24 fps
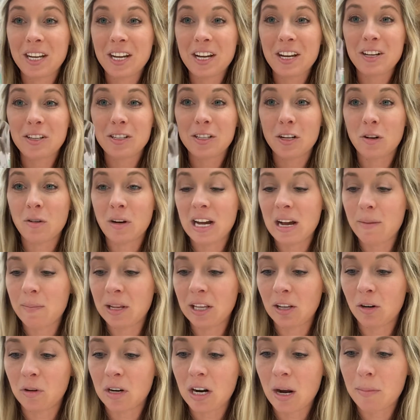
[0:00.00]
So I have my
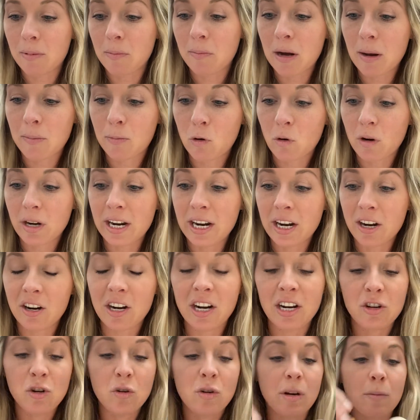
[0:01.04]
little cup of popcorn here,
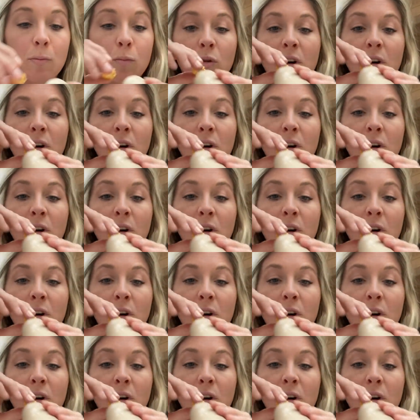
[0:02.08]
and you could